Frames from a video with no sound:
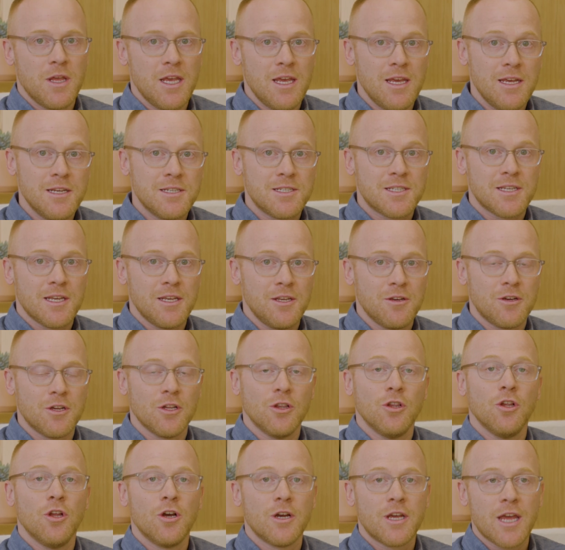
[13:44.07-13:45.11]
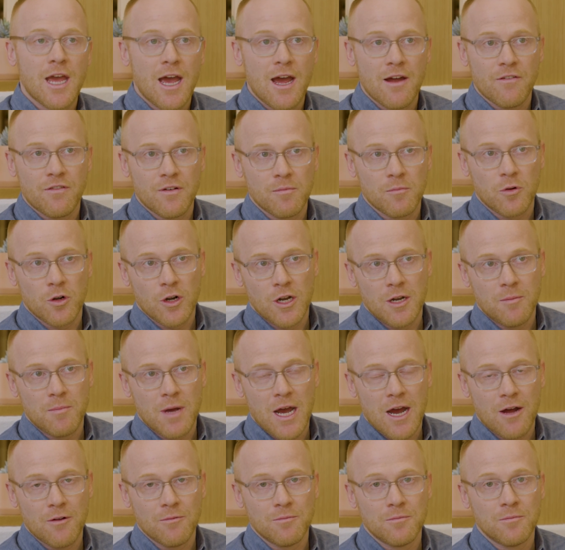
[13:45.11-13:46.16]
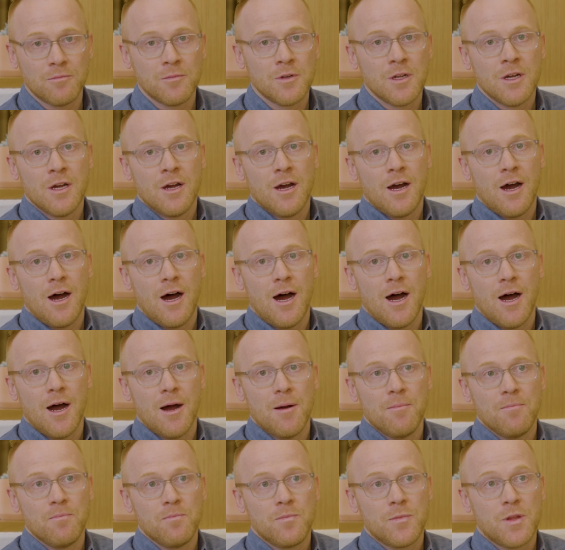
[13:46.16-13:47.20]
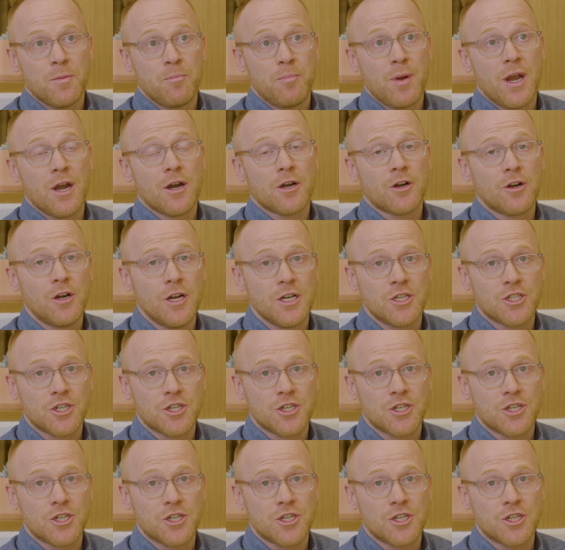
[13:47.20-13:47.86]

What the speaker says: the east that you can look at from Green Mountain. The Bear Creek